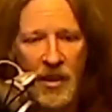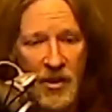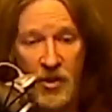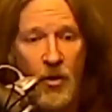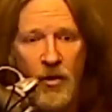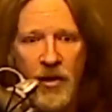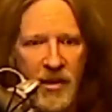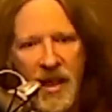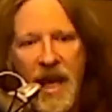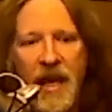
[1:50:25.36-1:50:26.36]
store it
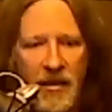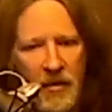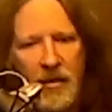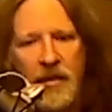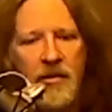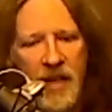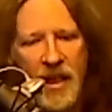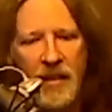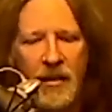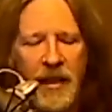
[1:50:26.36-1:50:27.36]
as data. You'll
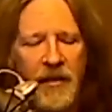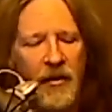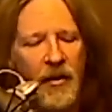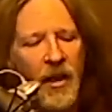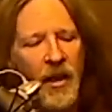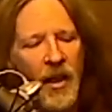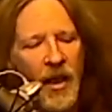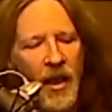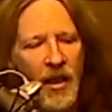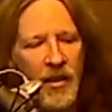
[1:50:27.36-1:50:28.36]
understand it later.
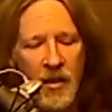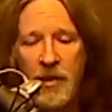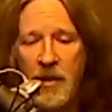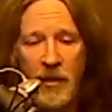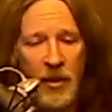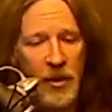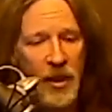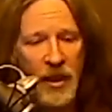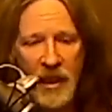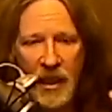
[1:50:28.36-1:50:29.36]
Some people are
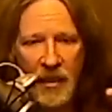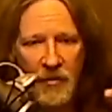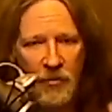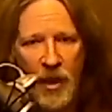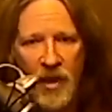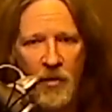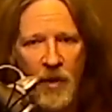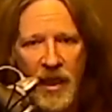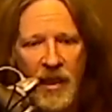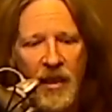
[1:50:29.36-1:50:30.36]
going to get it right
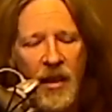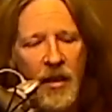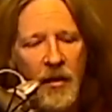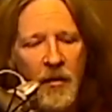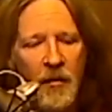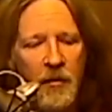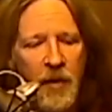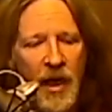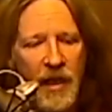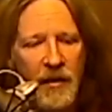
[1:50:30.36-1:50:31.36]
away.
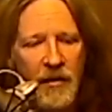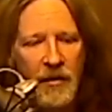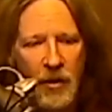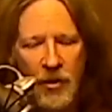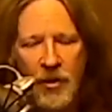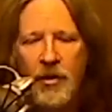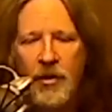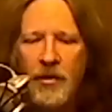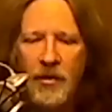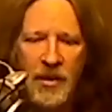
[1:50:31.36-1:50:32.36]
But
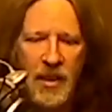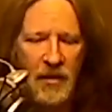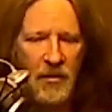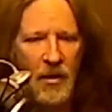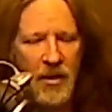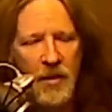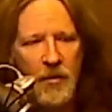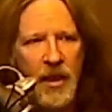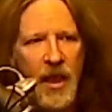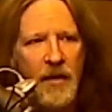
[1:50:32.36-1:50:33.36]
learn the technology.
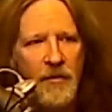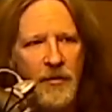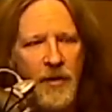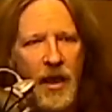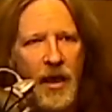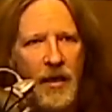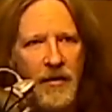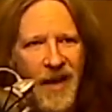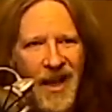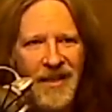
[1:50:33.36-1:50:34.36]
We have
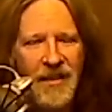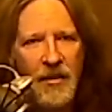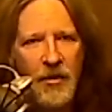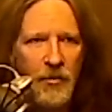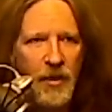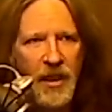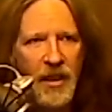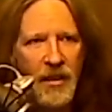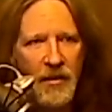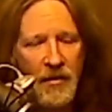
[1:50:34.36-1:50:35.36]

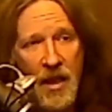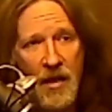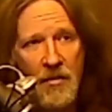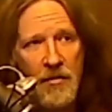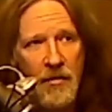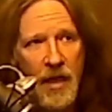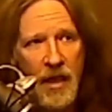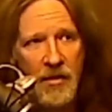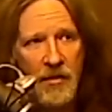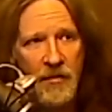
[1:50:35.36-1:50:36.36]
93 now,
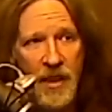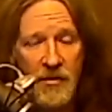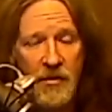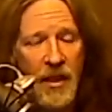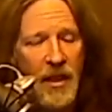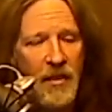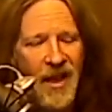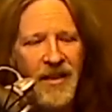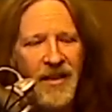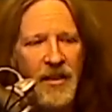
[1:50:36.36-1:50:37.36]
as of yesterday,
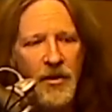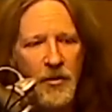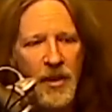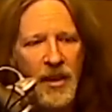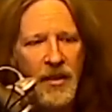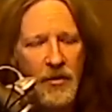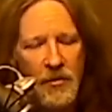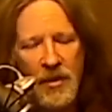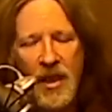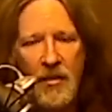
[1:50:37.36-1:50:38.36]
93
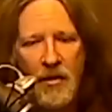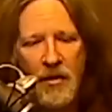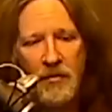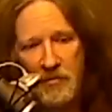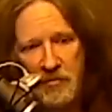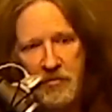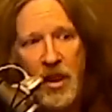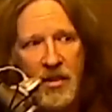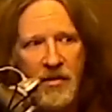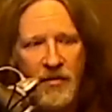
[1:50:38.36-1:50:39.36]
3-hour
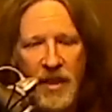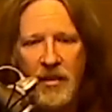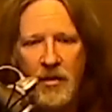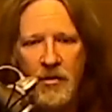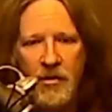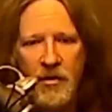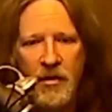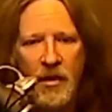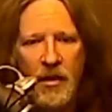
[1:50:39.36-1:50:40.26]
plus videos